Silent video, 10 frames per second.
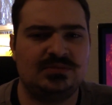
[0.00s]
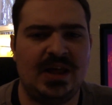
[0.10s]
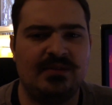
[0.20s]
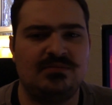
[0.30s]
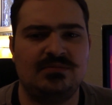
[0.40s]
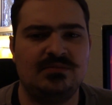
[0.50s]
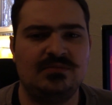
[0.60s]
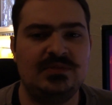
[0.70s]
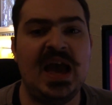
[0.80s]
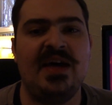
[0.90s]

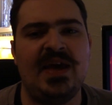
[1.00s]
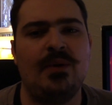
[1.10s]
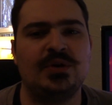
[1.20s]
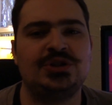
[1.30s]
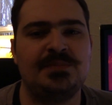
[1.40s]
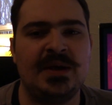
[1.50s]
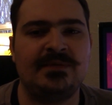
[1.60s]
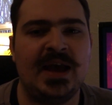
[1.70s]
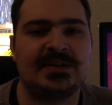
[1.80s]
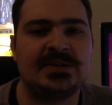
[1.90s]
That one, Schmidt,
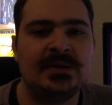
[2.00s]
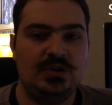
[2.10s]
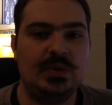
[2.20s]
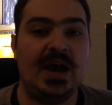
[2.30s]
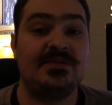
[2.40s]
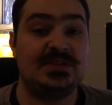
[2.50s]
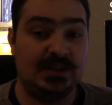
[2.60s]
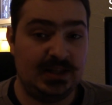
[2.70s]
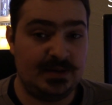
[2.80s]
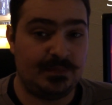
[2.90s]
thanks. You have
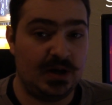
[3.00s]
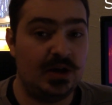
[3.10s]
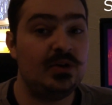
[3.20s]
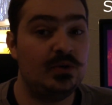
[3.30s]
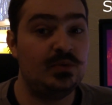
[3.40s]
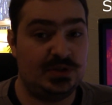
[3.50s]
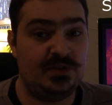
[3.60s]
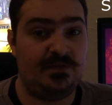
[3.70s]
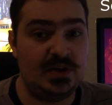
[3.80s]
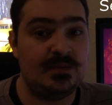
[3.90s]
Salipa, who was a
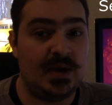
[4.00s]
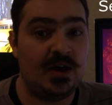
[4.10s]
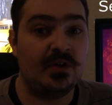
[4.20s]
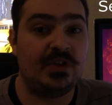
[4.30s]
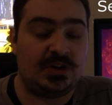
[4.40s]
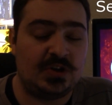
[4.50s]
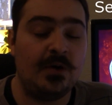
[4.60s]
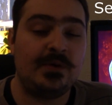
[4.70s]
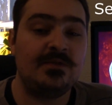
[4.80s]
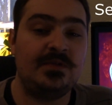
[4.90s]
female, the
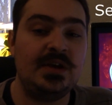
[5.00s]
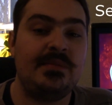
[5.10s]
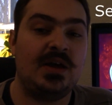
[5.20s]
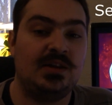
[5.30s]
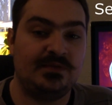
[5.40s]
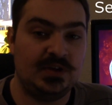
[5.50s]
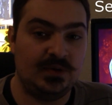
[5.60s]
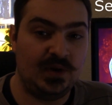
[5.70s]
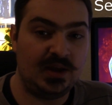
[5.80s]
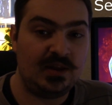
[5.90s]
token female of the
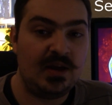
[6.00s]
unit.